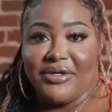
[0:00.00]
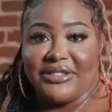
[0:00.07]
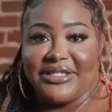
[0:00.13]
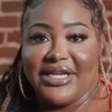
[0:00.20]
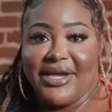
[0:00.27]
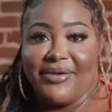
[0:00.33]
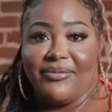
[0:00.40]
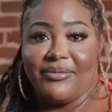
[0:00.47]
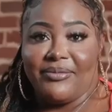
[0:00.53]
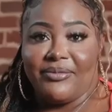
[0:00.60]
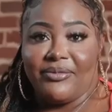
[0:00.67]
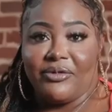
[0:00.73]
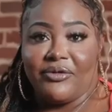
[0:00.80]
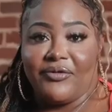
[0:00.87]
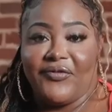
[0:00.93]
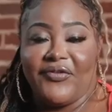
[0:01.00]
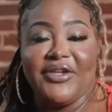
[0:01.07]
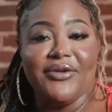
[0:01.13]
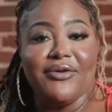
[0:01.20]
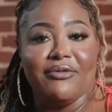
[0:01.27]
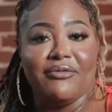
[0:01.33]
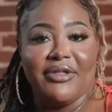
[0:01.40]
the same
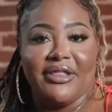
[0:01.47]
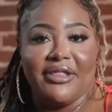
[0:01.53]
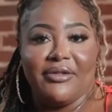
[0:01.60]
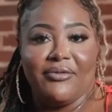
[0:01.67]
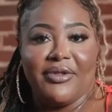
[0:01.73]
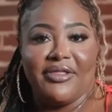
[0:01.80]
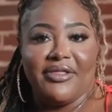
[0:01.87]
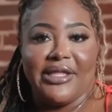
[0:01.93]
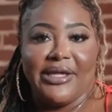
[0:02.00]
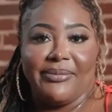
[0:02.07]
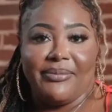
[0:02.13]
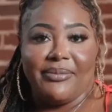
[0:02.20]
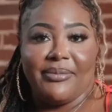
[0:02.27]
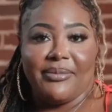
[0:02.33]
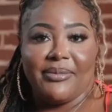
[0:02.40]
field with with them.